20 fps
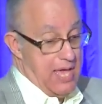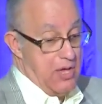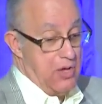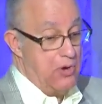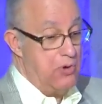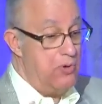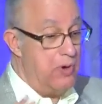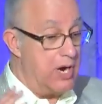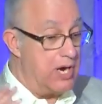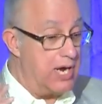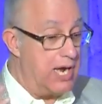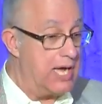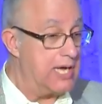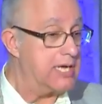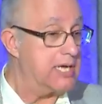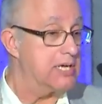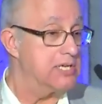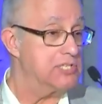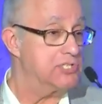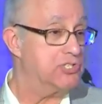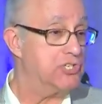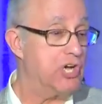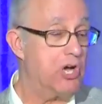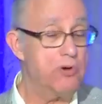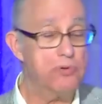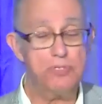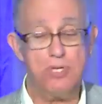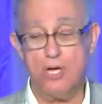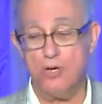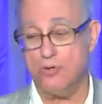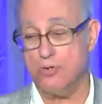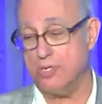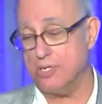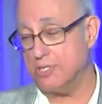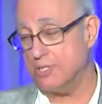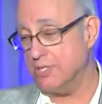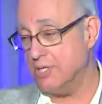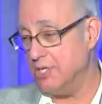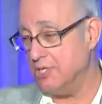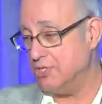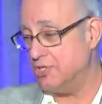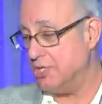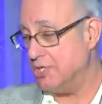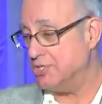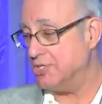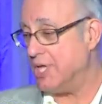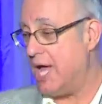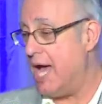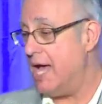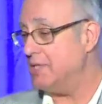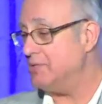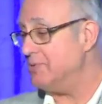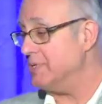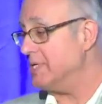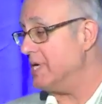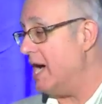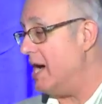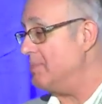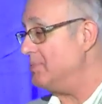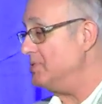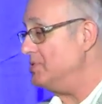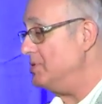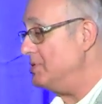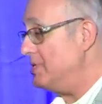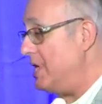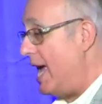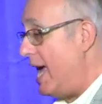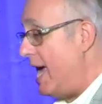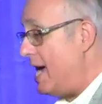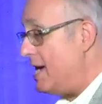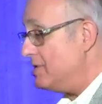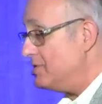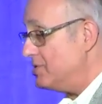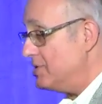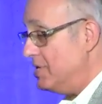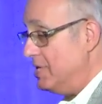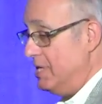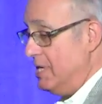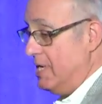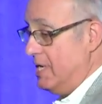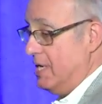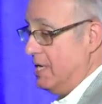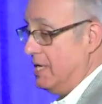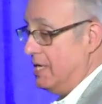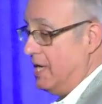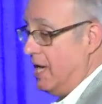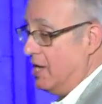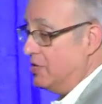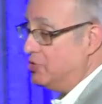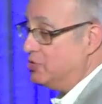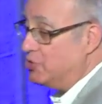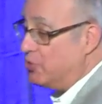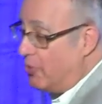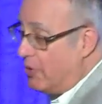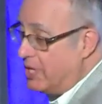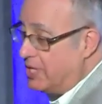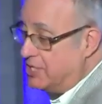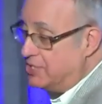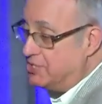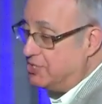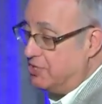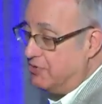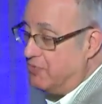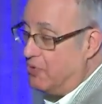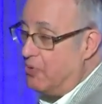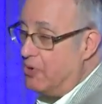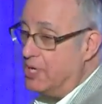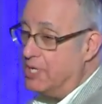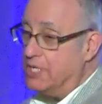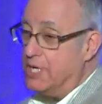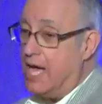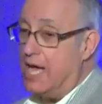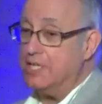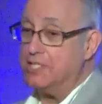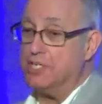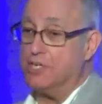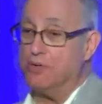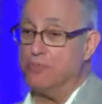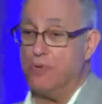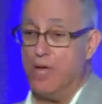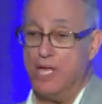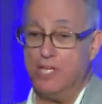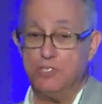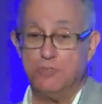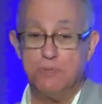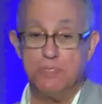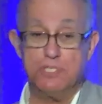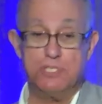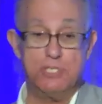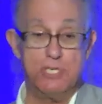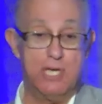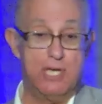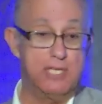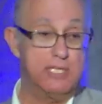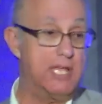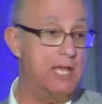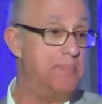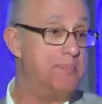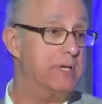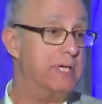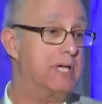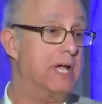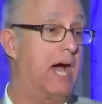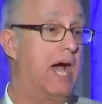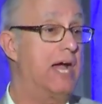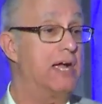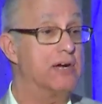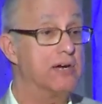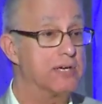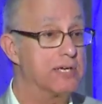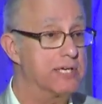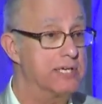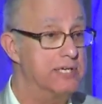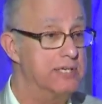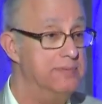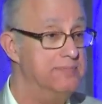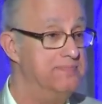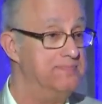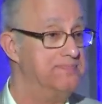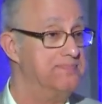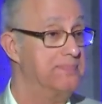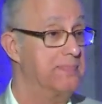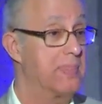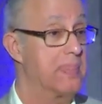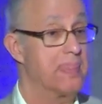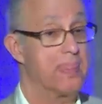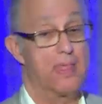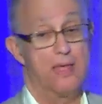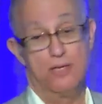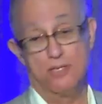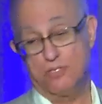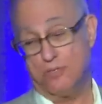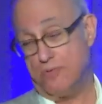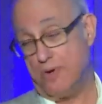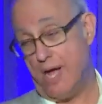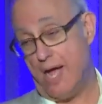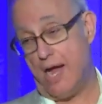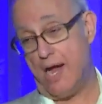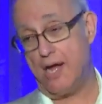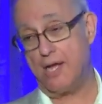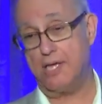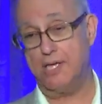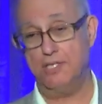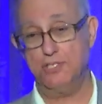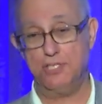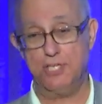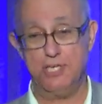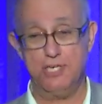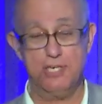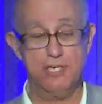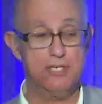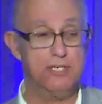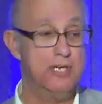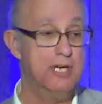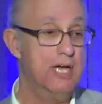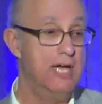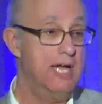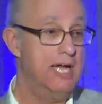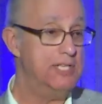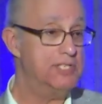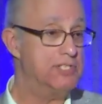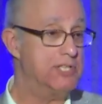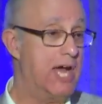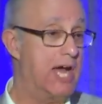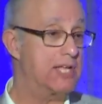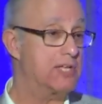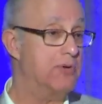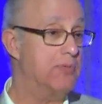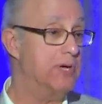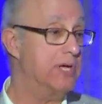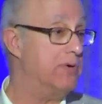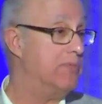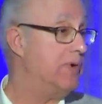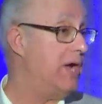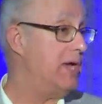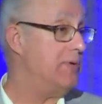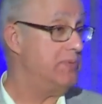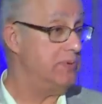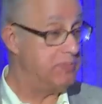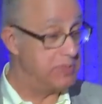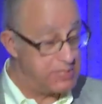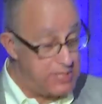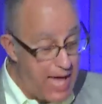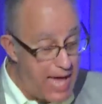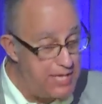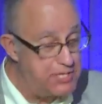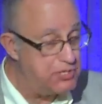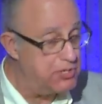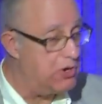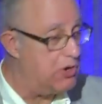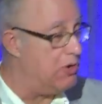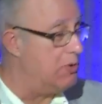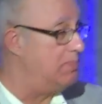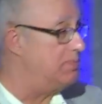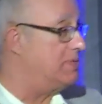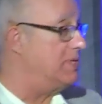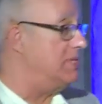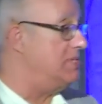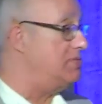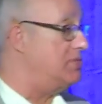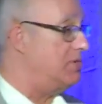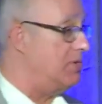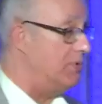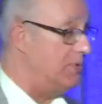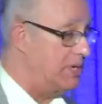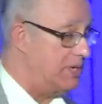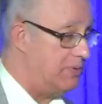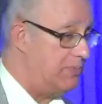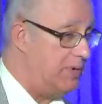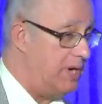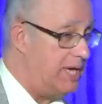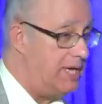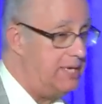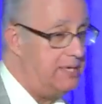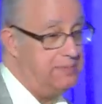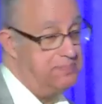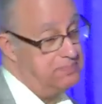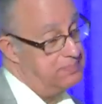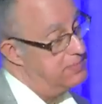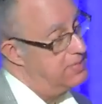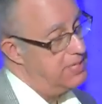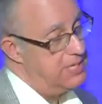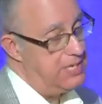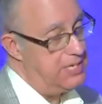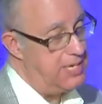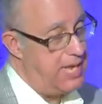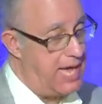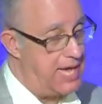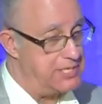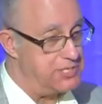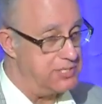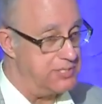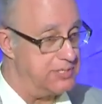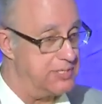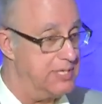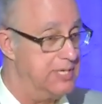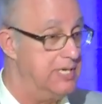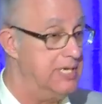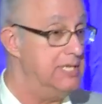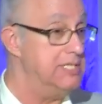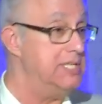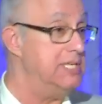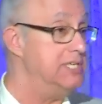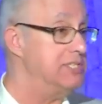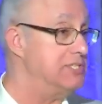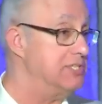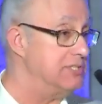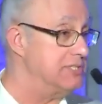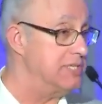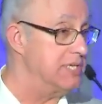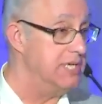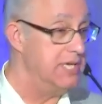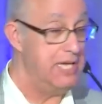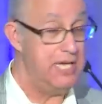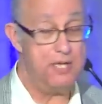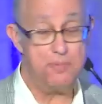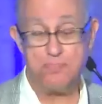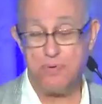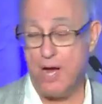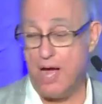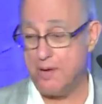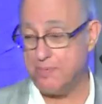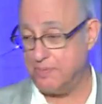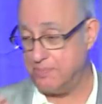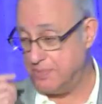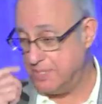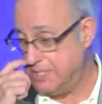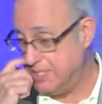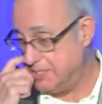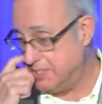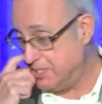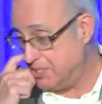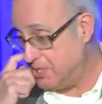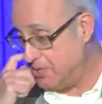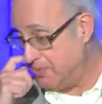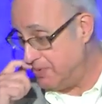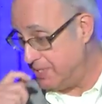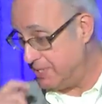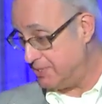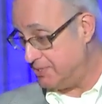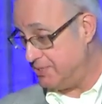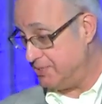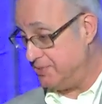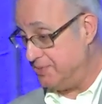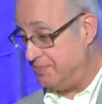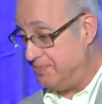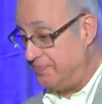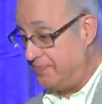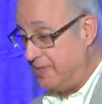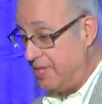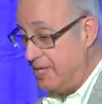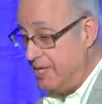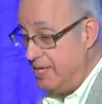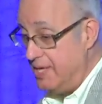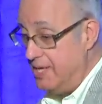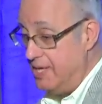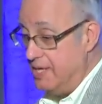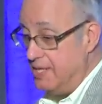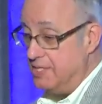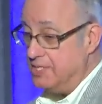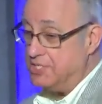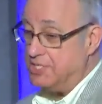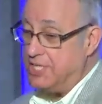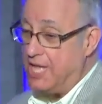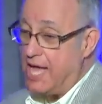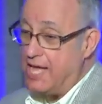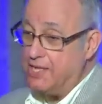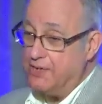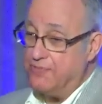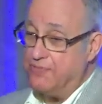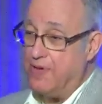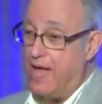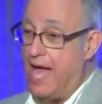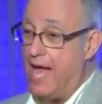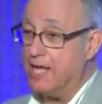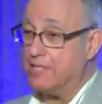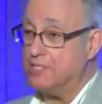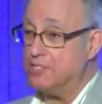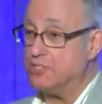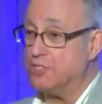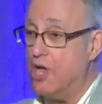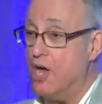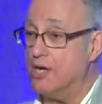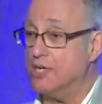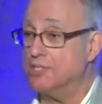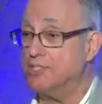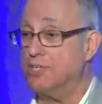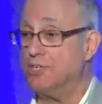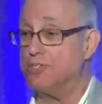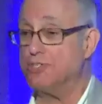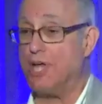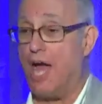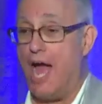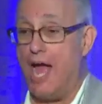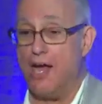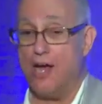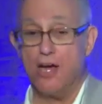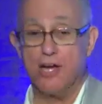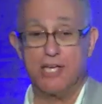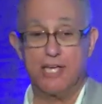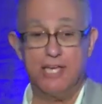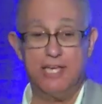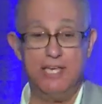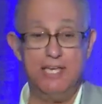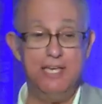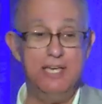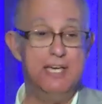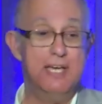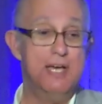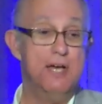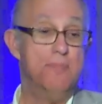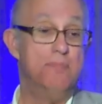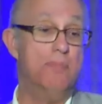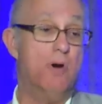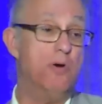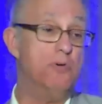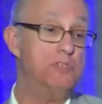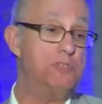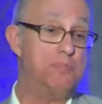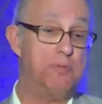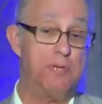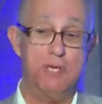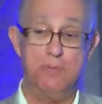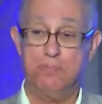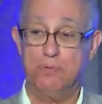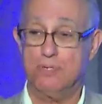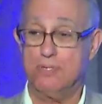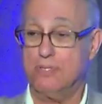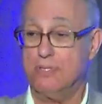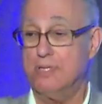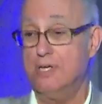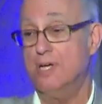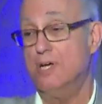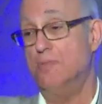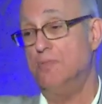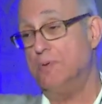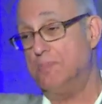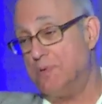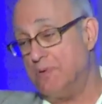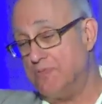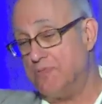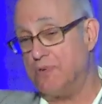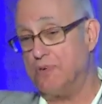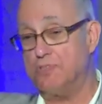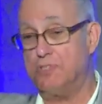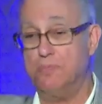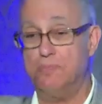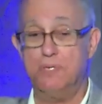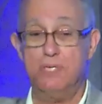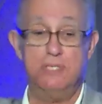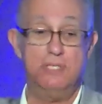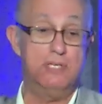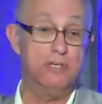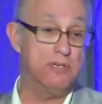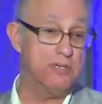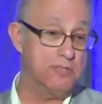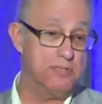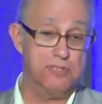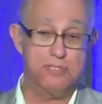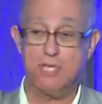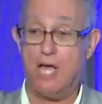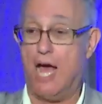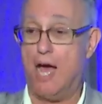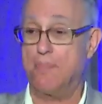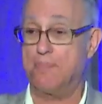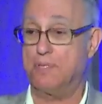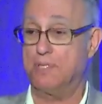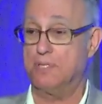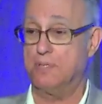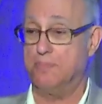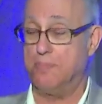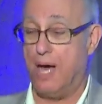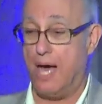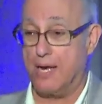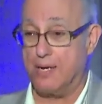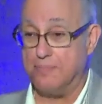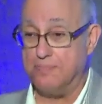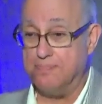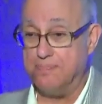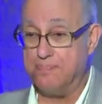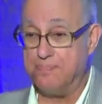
who are, uh, who are assigned to accomplish a task a choice of organizing arrangements, they pick hierarchy. So hierarchies here, it's not going away. We would like to hope that it's going away. It hasn't. It isn't. It probably isn't going to. The second fact, as long as there's hierarchy, most people would prefer to be nearer the top than the bottom.